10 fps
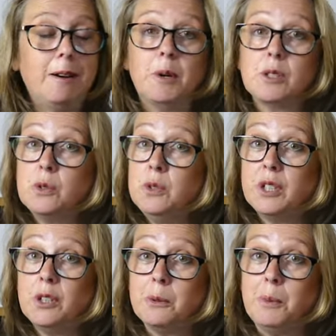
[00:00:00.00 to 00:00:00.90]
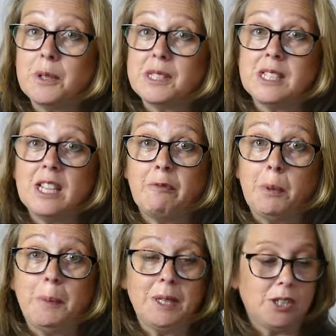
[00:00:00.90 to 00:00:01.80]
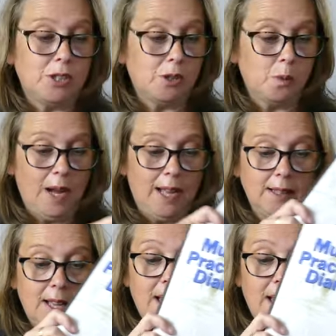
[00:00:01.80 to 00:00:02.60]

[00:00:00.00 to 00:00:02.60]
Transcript: amongst all the other books that I've published as well.